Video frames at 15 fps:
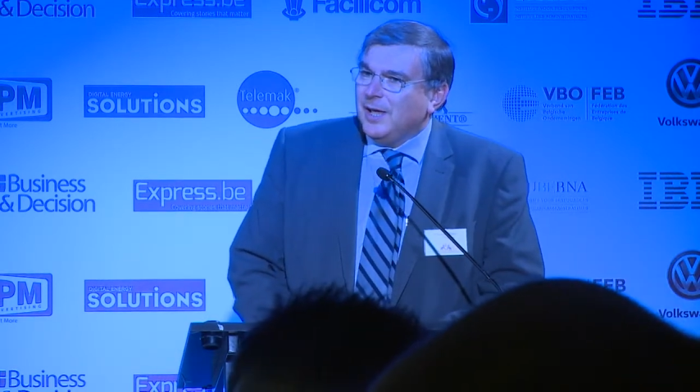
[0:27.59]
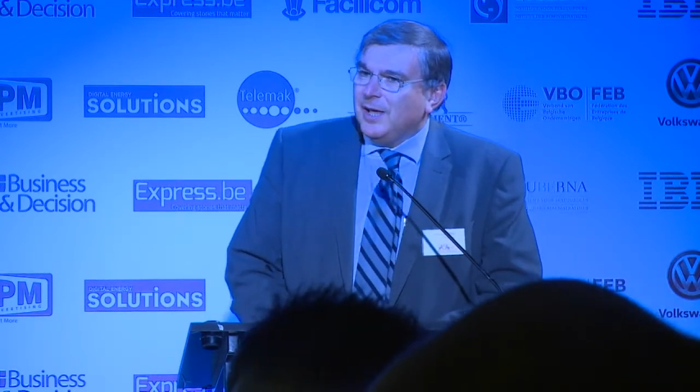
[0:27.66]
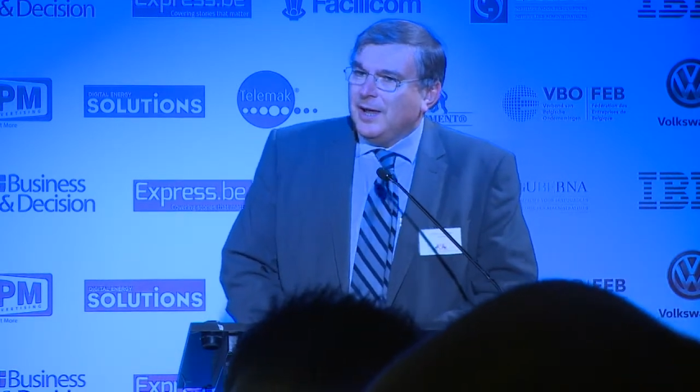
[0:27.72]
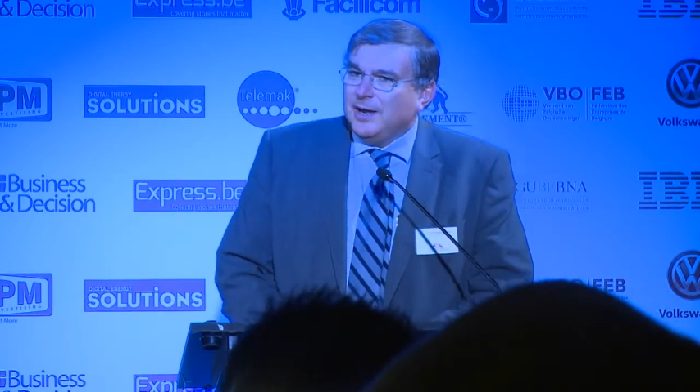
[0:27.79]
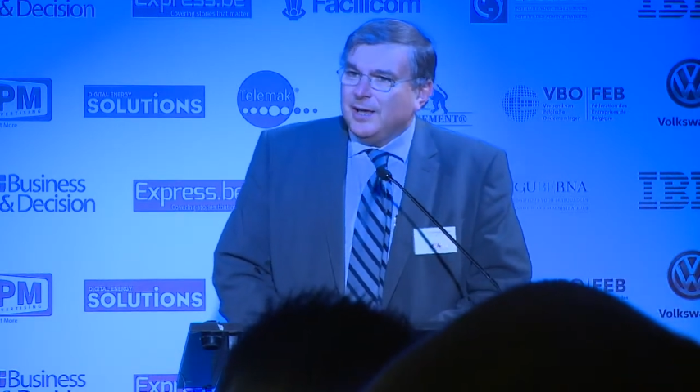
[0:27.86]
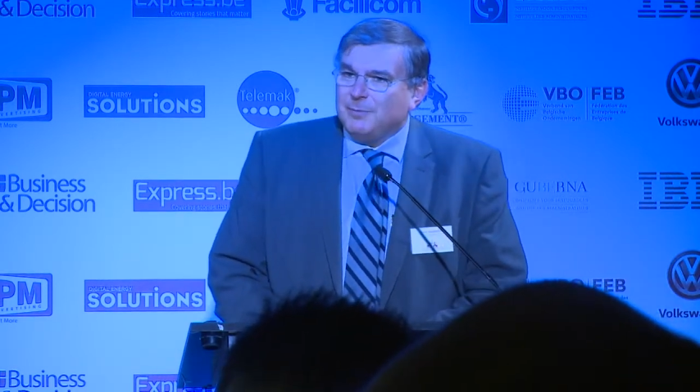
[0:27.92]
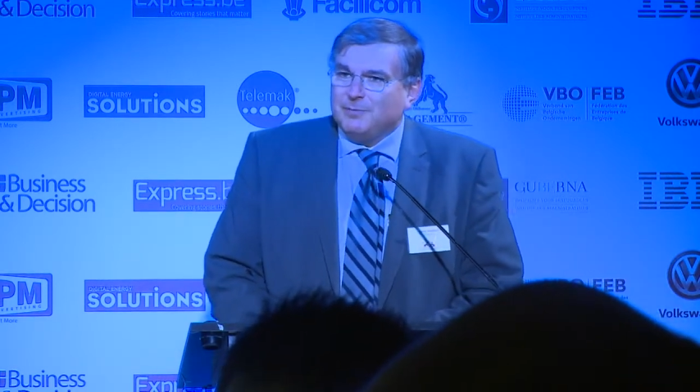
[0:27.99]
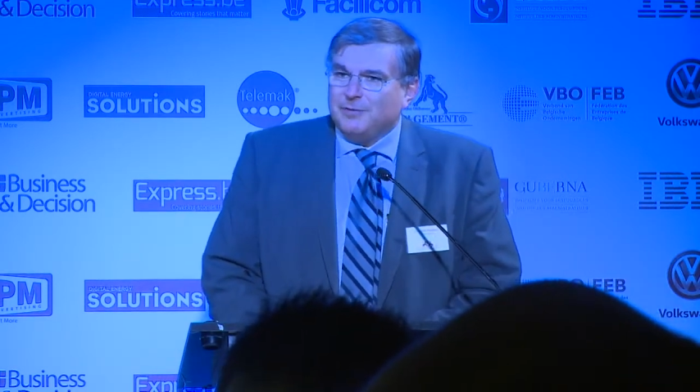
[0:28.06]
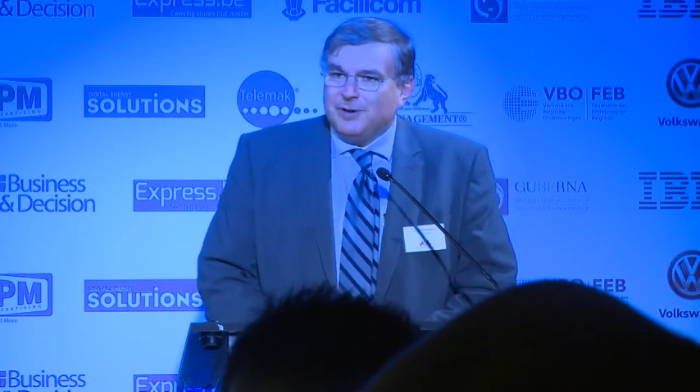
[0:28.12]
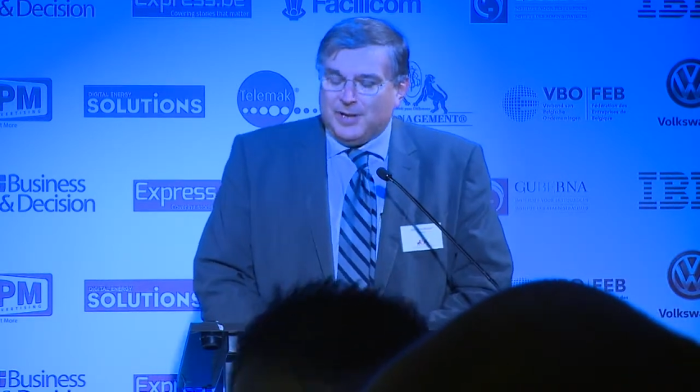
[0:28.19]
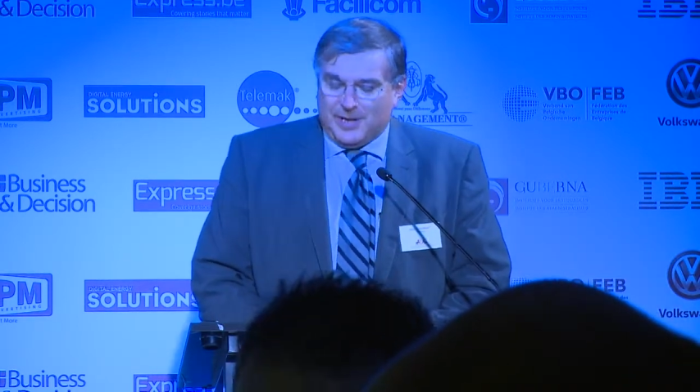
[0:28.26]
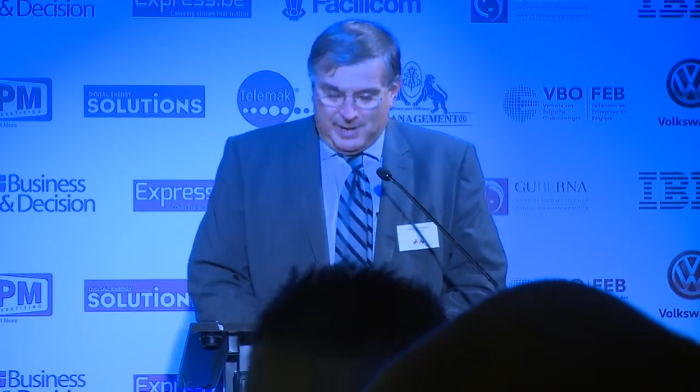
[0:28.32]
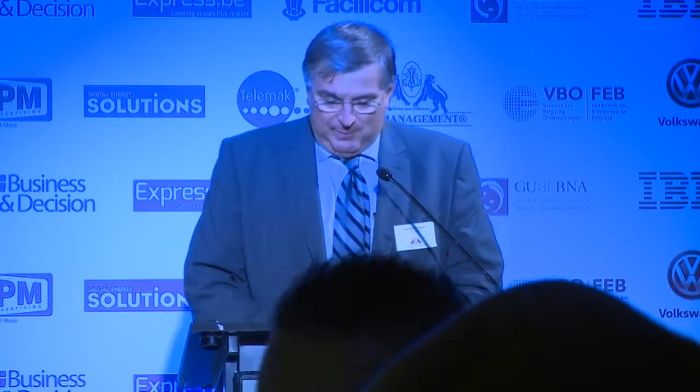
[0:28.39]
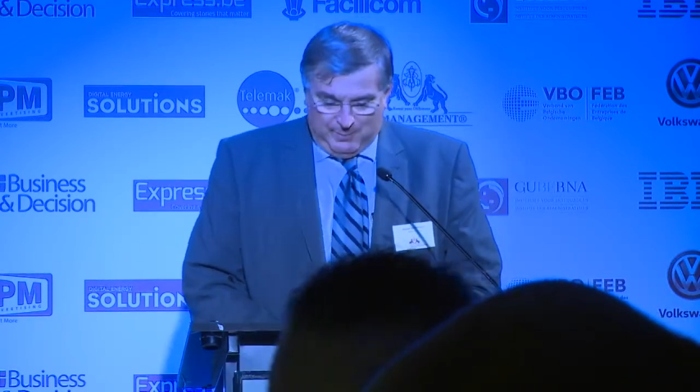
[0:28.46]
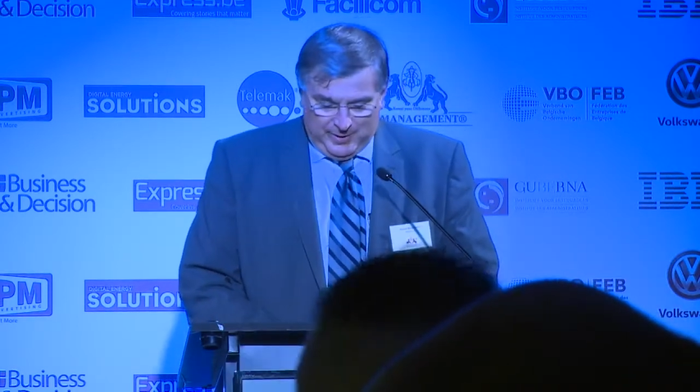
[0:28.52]
and I'm
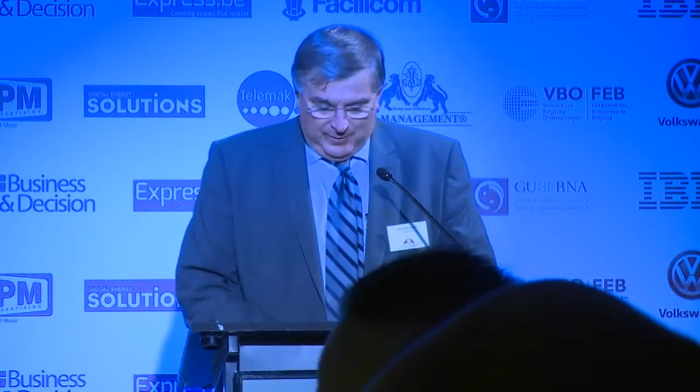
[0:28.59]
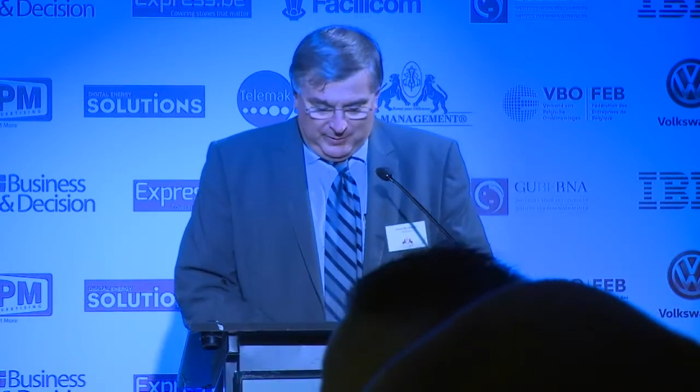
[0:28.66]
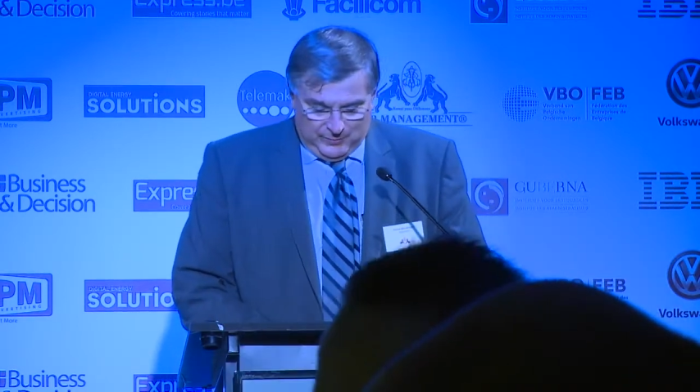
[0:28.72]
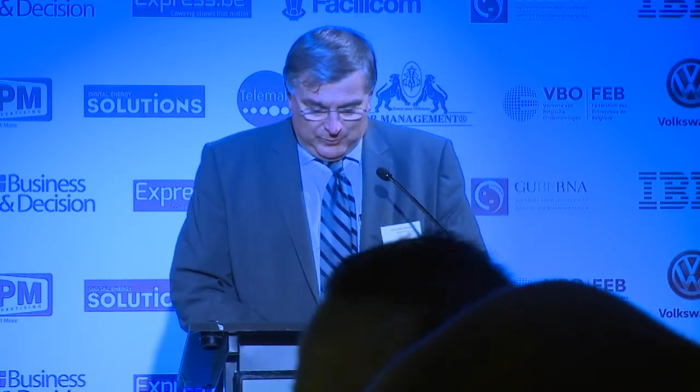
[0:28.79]
very happy